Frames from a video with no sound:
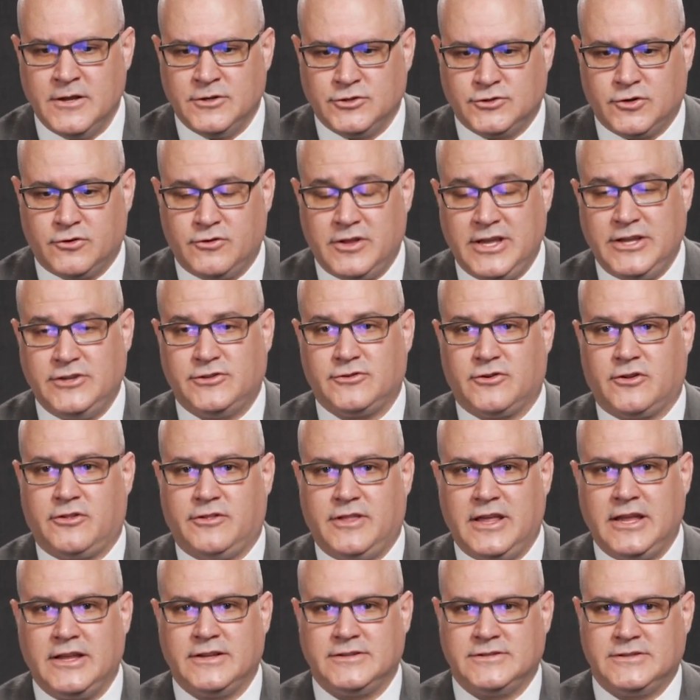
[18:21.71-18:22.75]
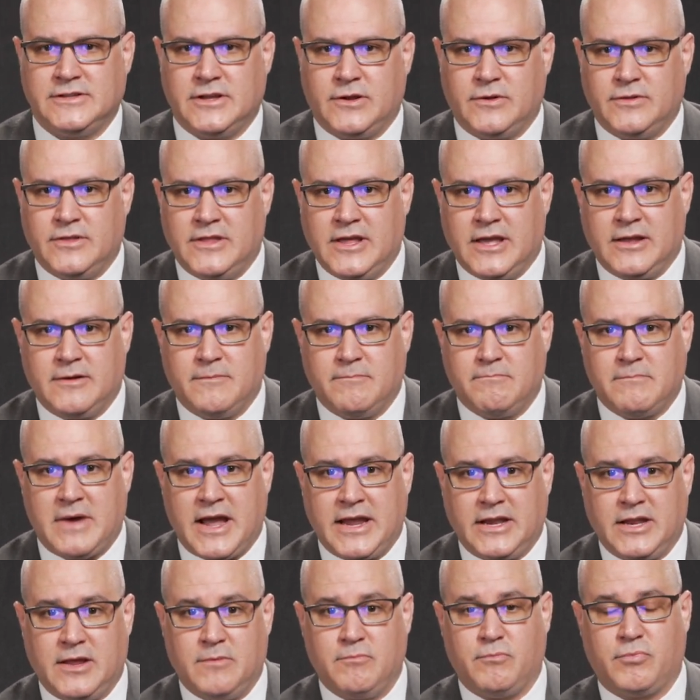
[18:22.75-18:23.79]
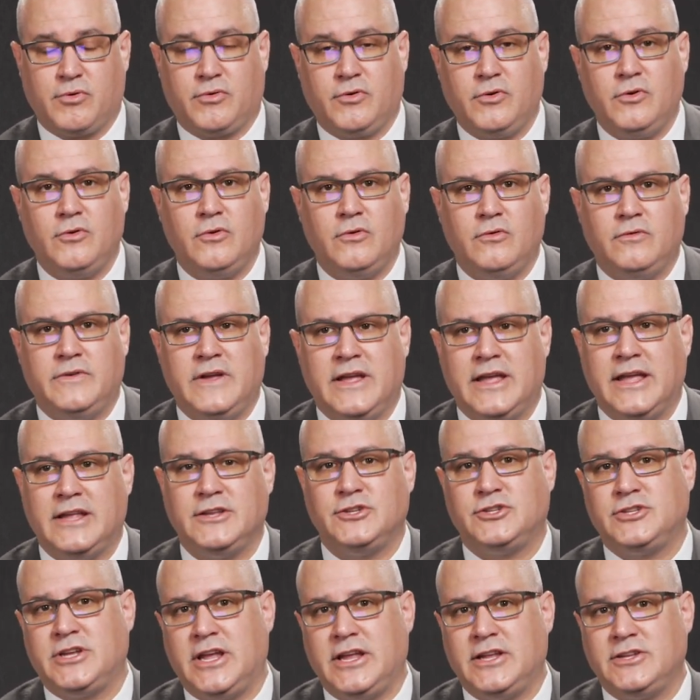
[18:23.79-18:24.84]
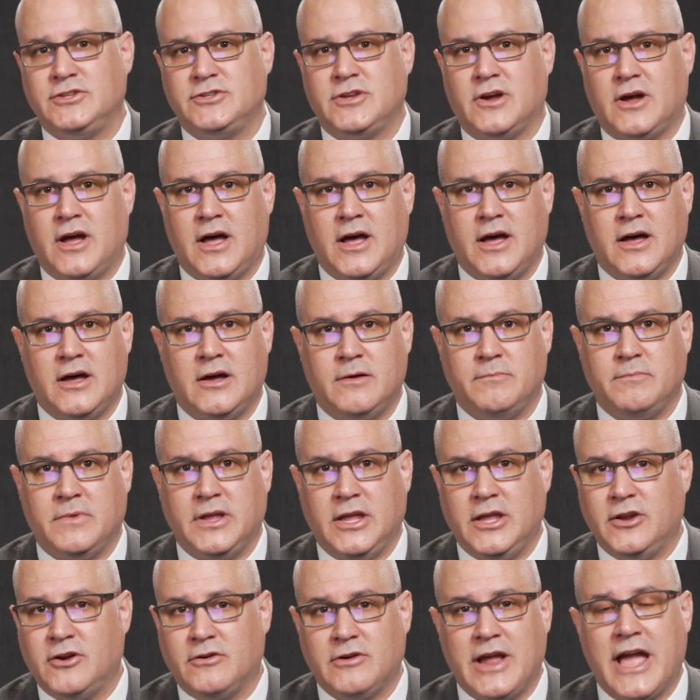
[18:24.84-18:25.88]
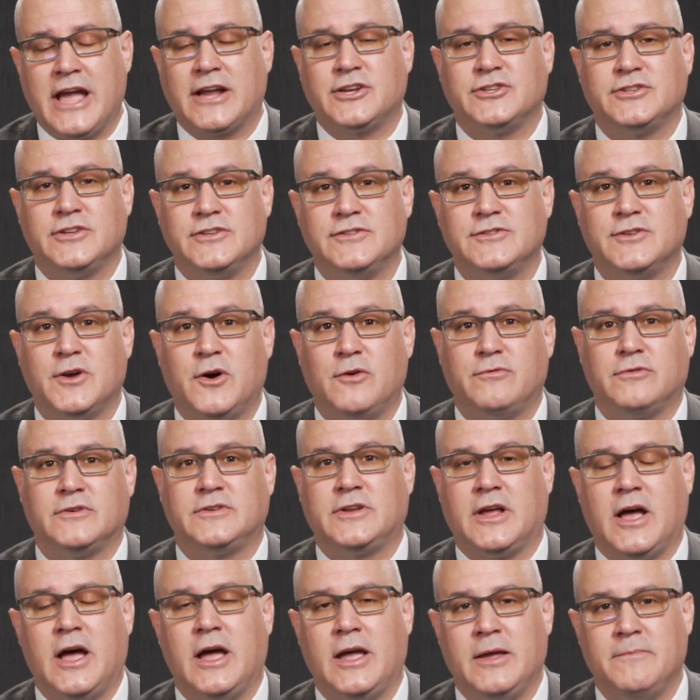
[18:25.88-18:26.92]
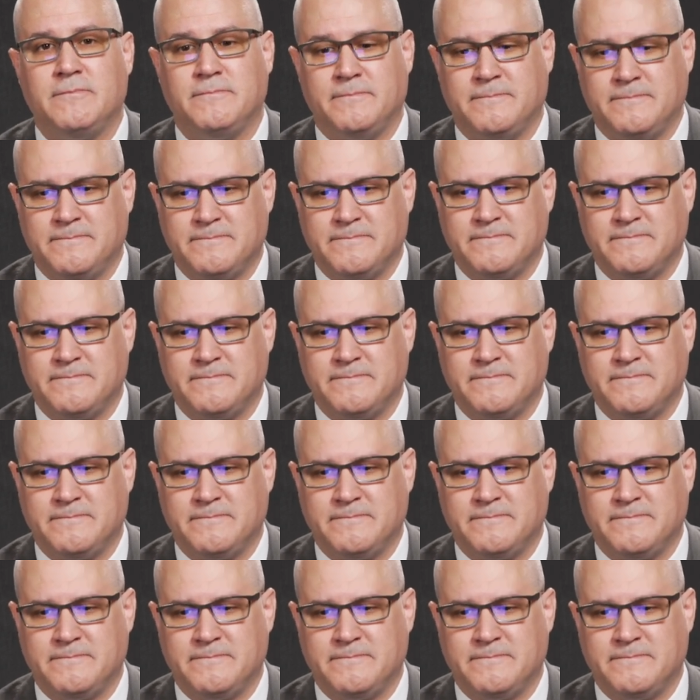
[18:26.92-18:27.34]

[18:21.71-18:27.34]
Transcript: So these are things that might improve and change interactions over time.